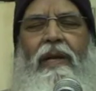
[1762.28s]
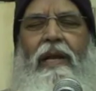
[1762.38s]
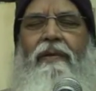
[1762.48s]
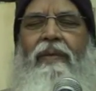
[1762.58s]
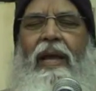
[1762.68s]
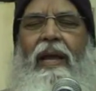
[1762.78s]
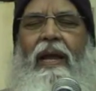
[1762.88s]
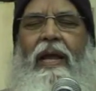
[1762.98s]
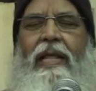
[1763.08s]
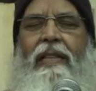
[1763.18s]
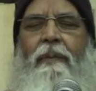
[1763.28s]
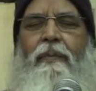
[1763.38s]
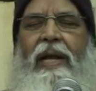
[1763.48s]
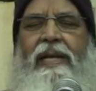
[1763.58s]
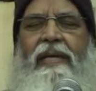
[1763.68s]
living in the
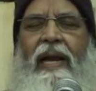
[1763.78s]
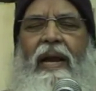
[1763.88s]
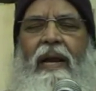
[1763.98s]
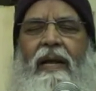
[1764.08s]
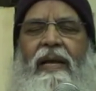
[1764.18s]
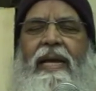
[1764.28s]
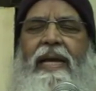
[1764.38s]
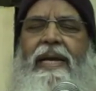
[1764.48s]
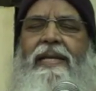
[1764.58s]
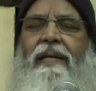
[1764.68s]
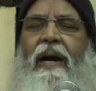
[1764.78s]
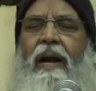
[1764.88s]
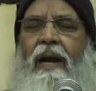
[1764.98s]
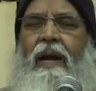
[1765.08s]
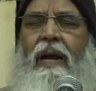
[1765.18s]
present is a
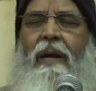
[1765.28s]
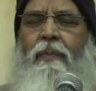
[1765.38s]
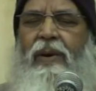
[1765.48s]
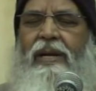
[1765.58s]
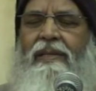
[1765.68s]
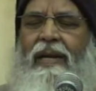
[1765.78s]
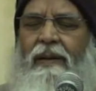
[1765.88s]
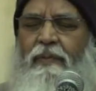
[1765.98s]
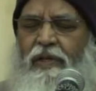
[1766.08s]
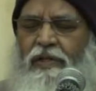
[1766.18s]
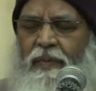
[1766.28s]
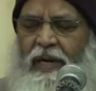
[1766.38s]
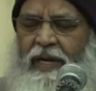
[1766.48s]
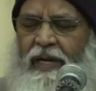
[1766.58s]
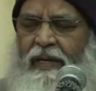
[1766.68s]
hundred percent
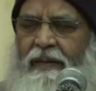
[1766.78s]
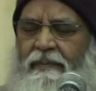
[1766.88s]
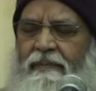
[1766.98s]
possibility.